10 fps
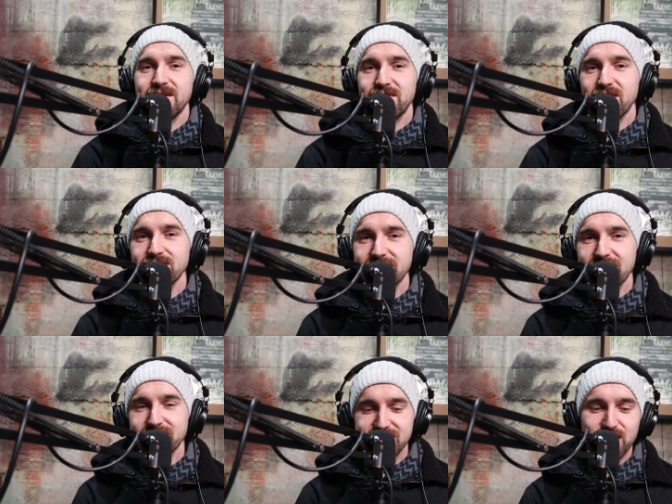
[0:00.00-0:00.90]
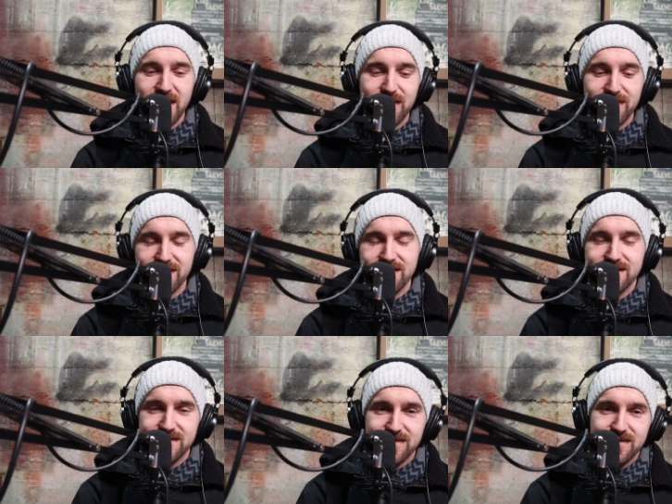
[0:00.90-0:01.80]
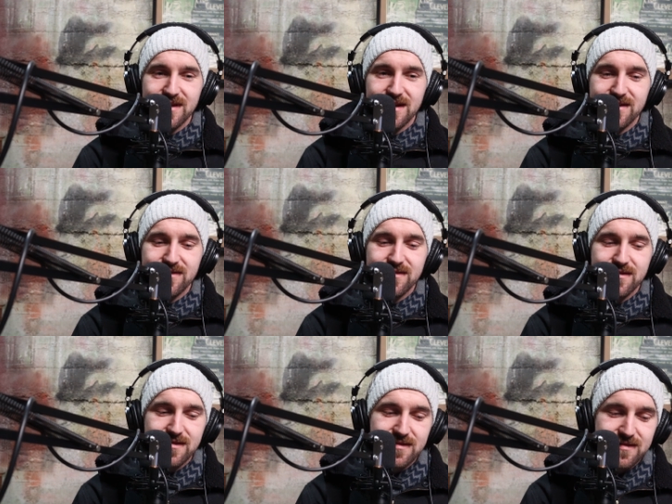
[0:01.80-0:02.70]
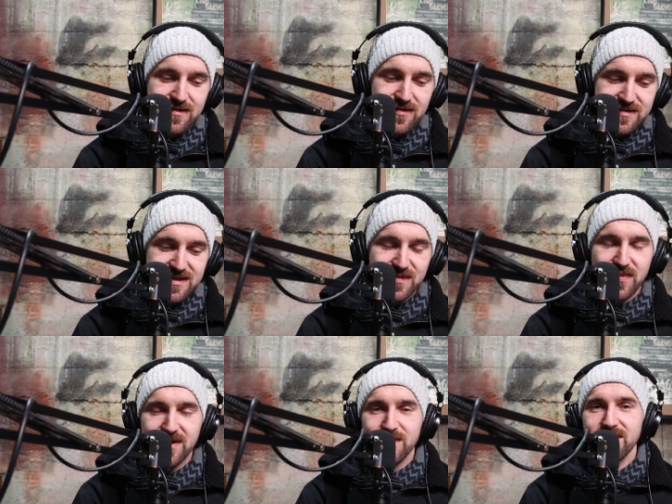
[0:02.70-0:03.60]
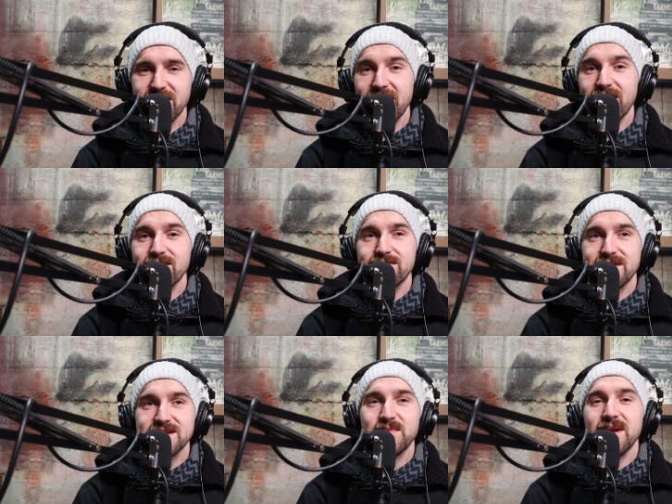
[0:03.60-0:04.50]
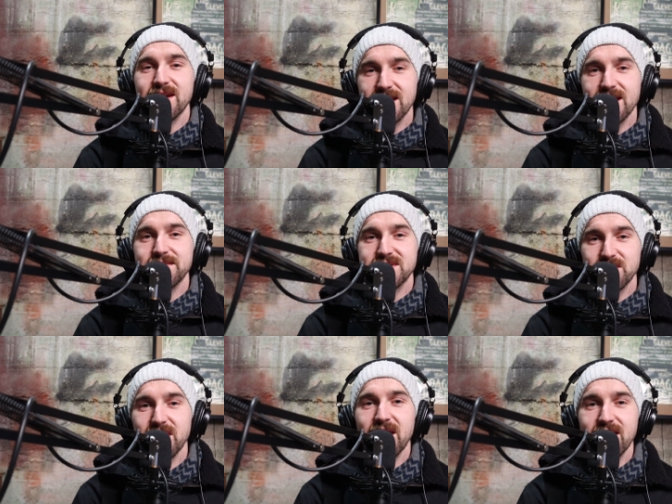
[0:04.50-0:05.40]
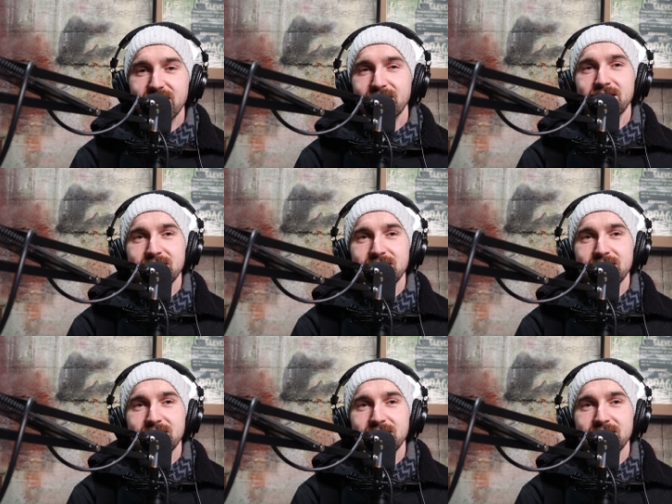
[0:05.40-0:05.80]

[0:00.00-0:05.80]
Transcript: If only there was a way we could have like got to the bottom of how this beer came to be.